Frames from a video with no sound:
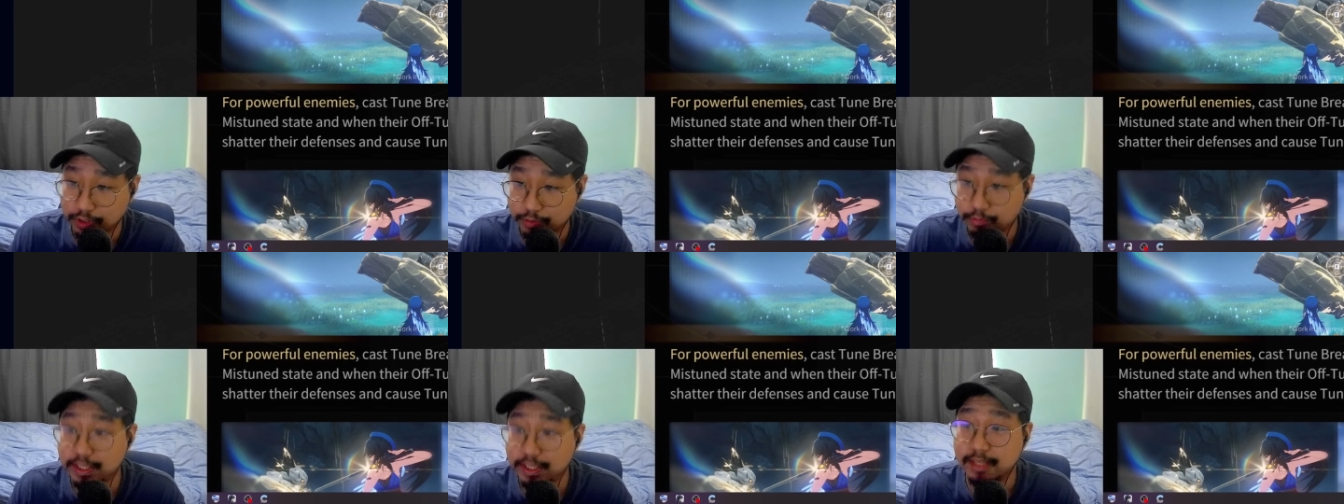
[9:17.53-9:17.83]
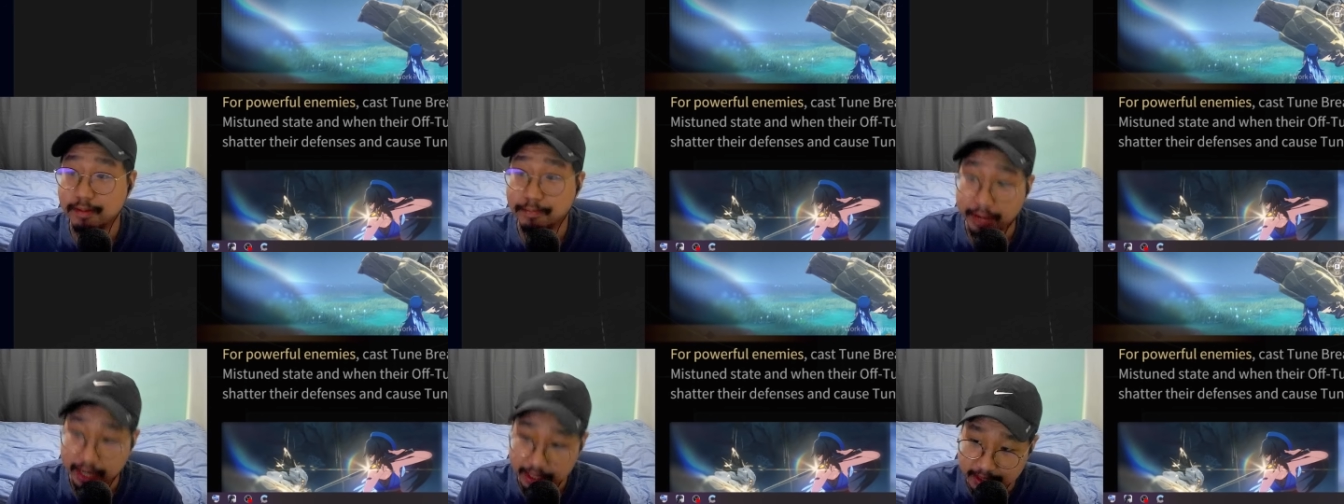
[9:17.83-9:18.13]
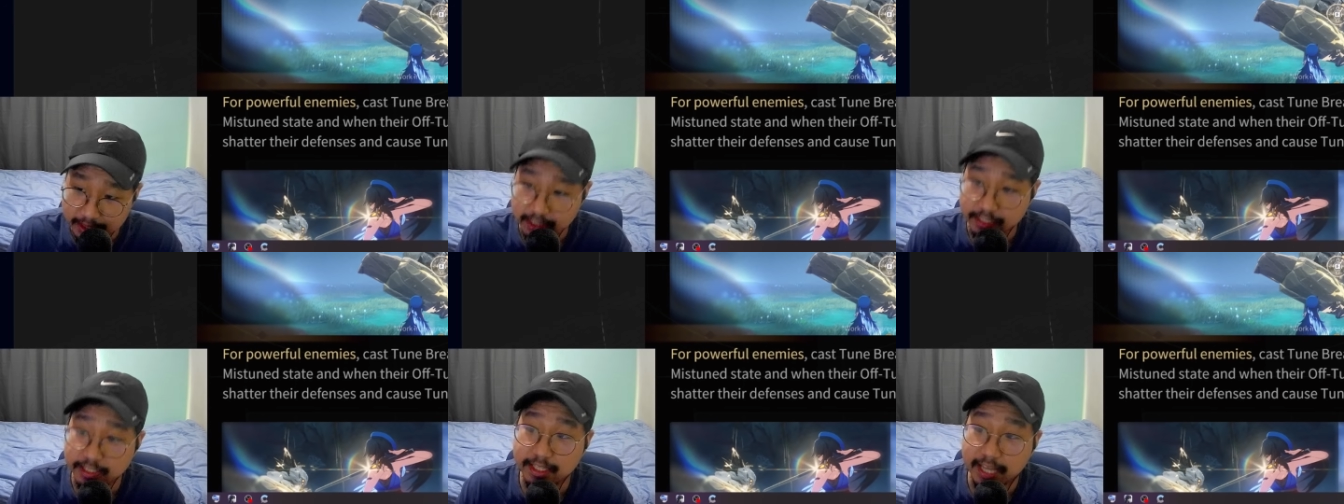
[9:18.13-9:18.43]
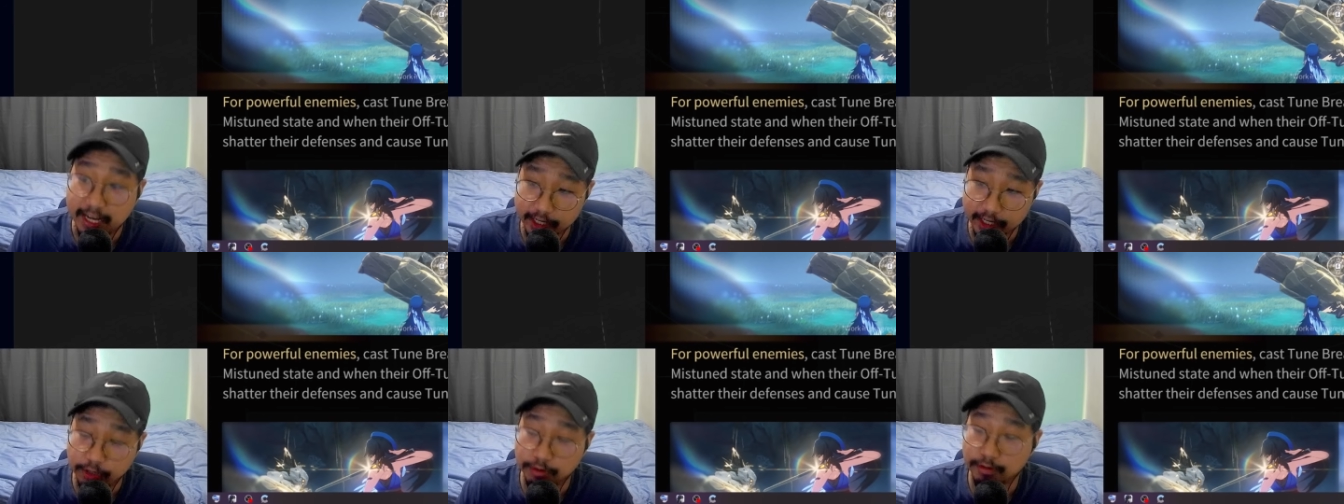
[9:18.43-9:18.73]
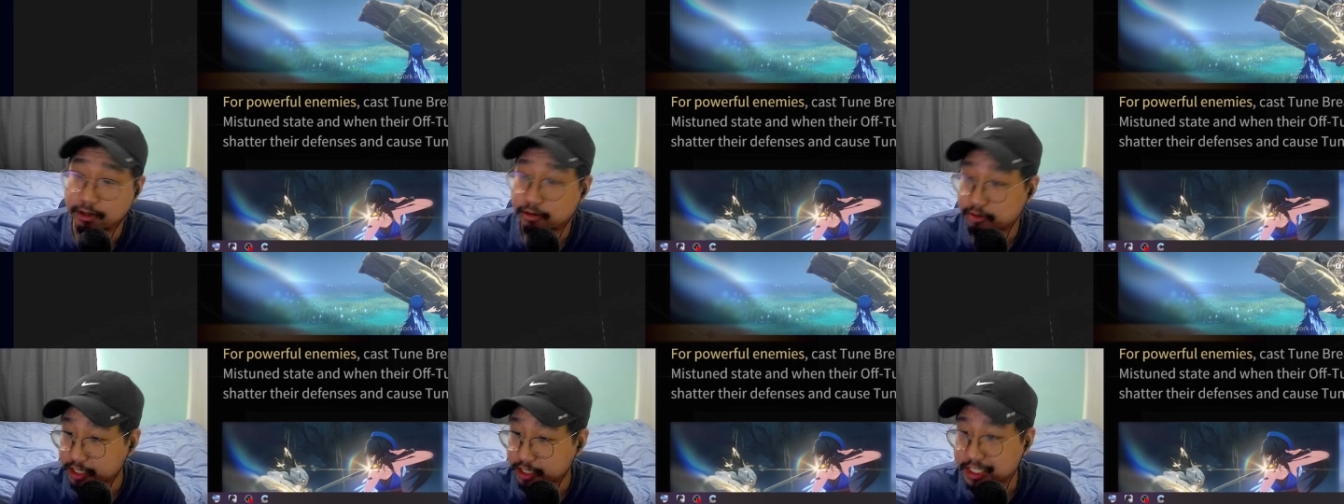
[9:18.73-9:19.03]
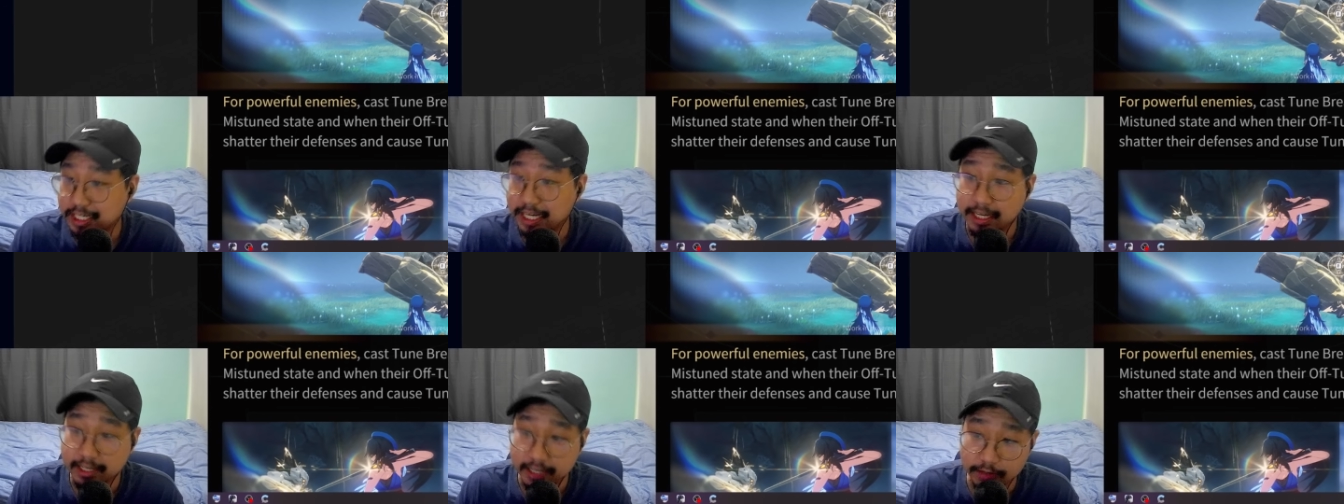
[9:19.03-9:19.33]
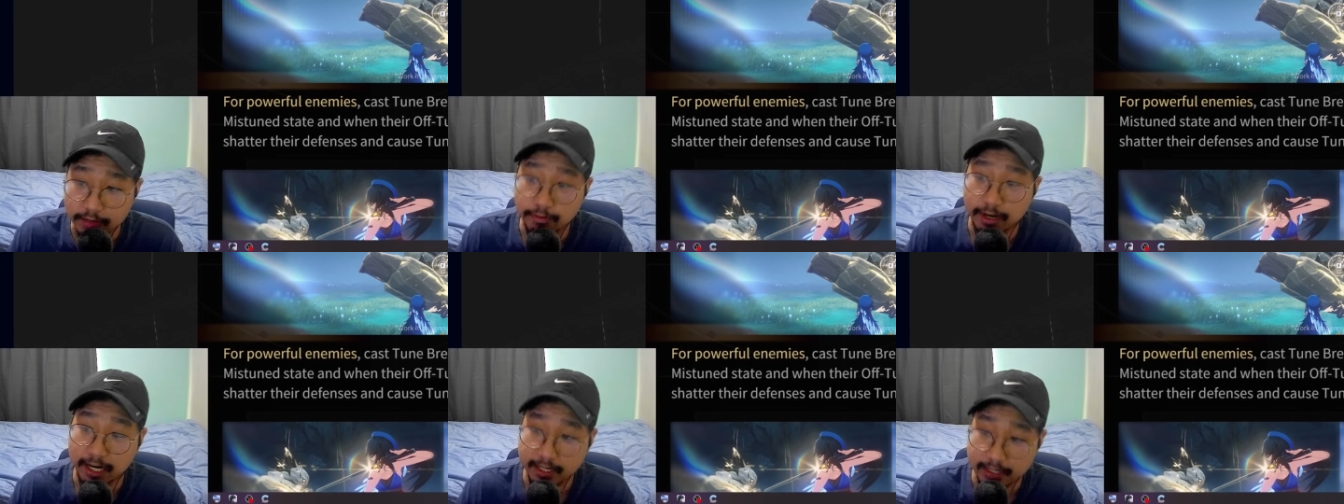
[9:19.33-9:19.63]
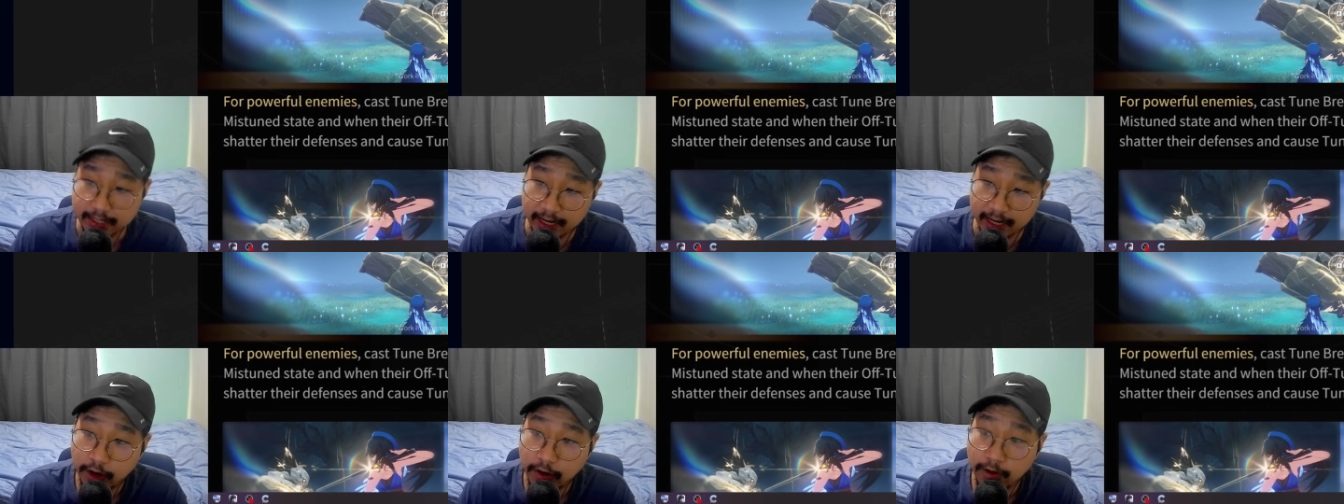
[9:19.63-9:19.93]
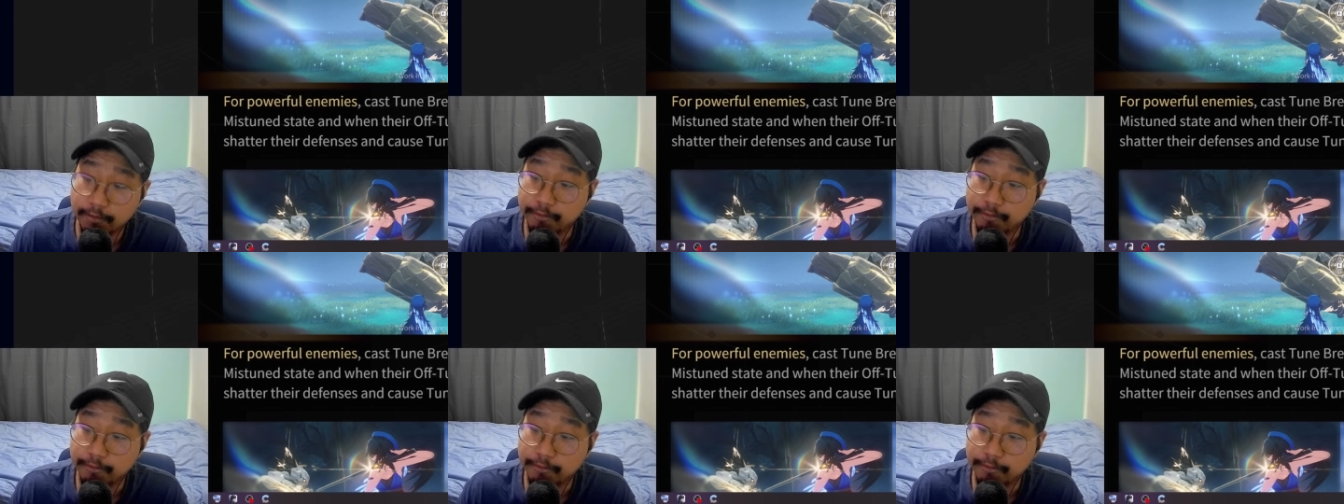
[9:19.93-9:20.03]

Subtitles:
with the methods that Kuro is taking right now.